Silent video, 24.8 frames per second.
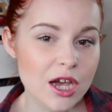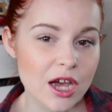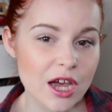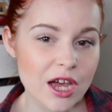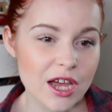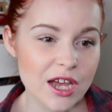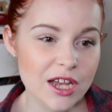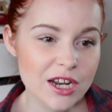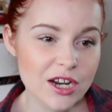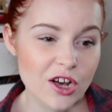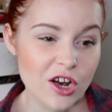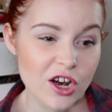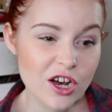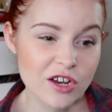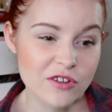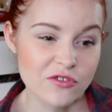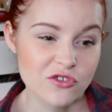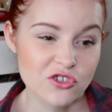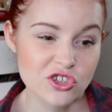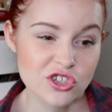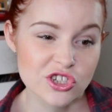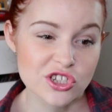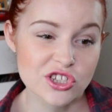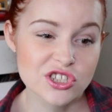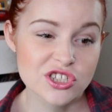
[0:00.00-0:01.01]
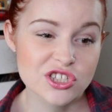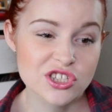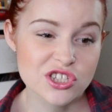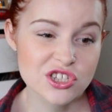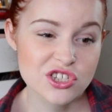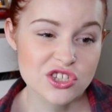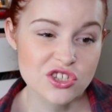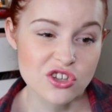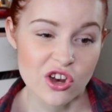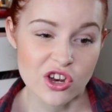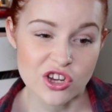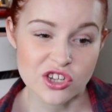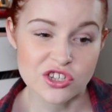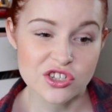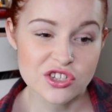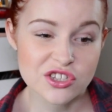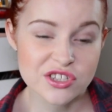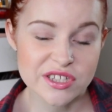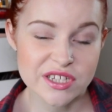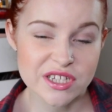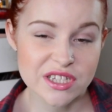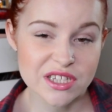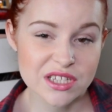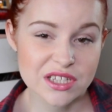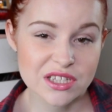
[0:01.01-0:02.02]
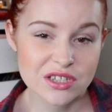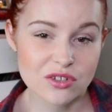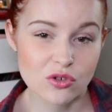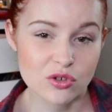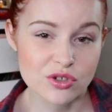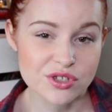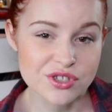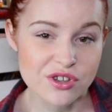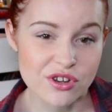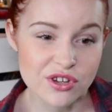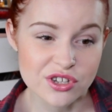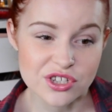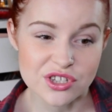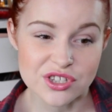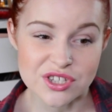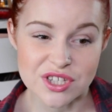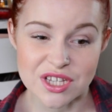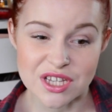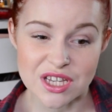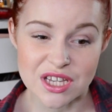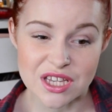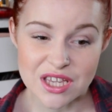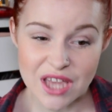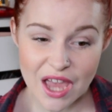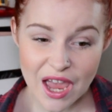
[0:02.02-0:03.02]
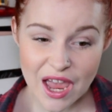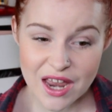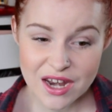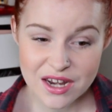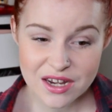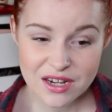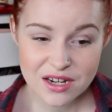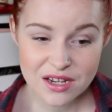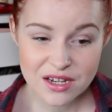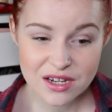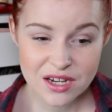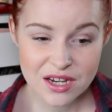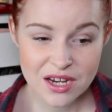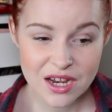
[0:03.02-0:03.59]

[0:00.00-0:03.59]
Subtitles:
and I've just started using or started using again,